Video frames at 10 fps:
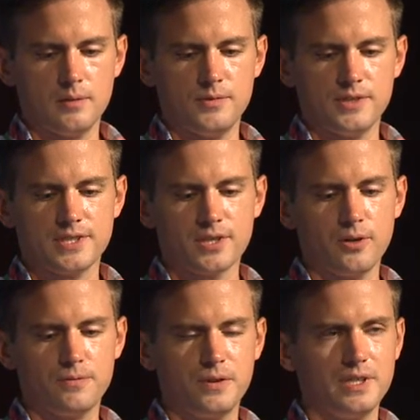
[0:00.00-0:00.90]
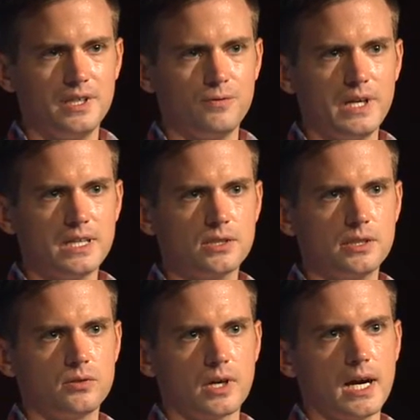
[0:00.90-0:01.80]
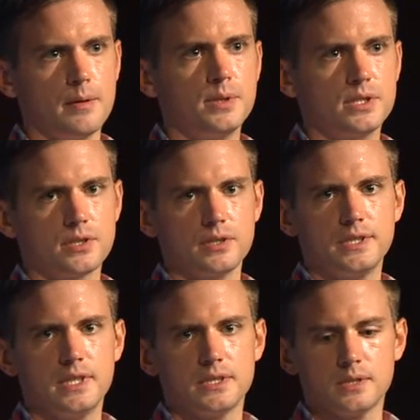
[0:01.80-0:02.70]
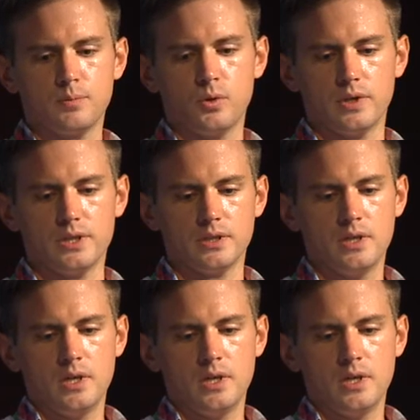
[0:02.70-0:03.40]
So if we actually grab Circe at this point,